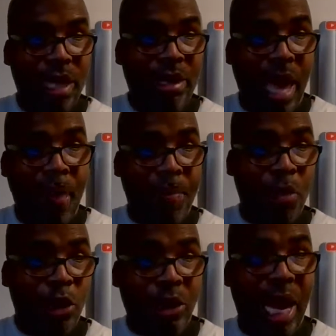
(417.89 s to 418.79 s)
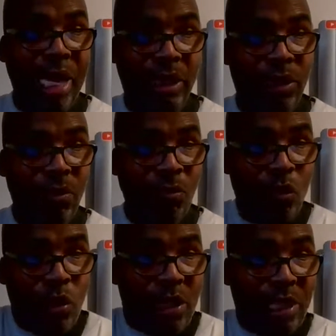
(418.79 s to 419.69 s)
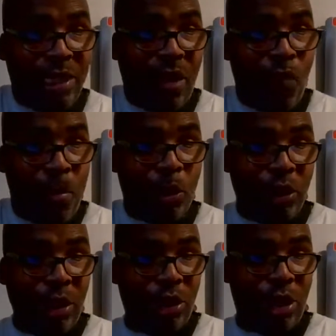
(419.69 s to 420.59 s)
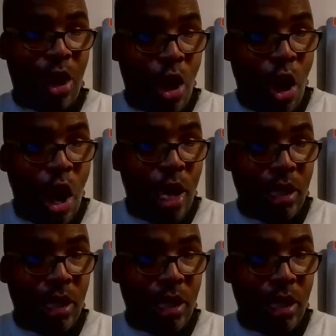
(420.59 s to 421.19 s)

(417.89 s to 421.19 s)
that precise with this level of precision. Heart,